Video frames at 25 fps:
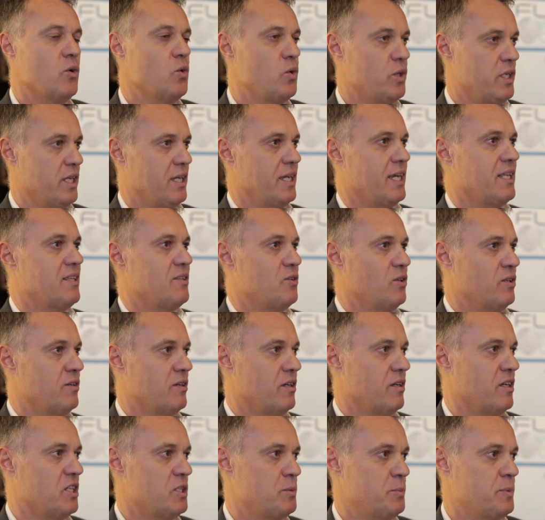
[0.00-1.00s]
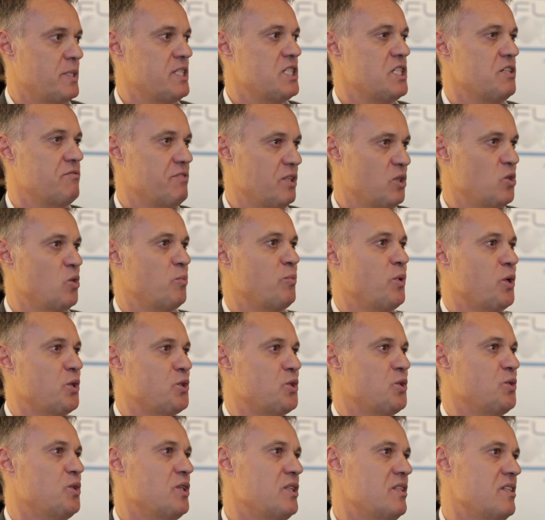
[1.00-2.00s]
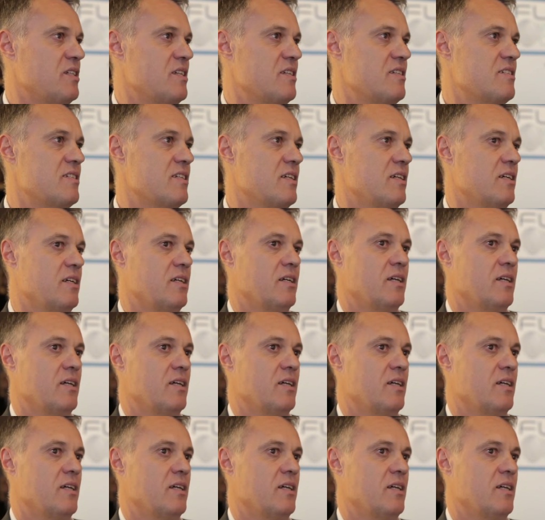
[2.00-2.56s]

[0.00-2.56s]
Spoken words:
looking at specific opportunities,